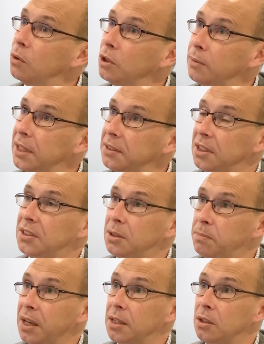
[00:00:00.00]
what you
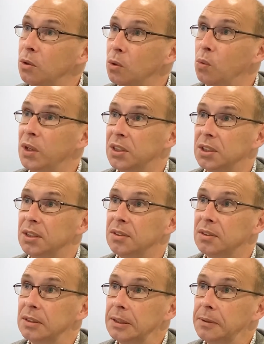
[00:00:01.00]
anticipate your
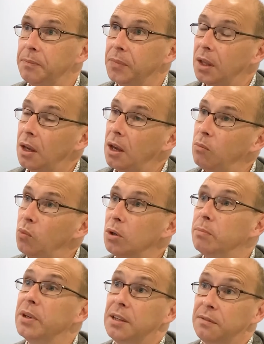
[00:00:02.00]
wishes
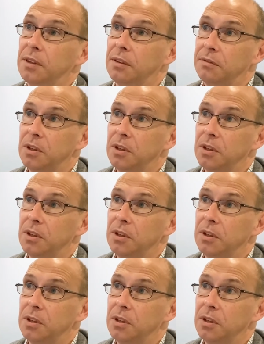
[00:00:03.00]
will be for the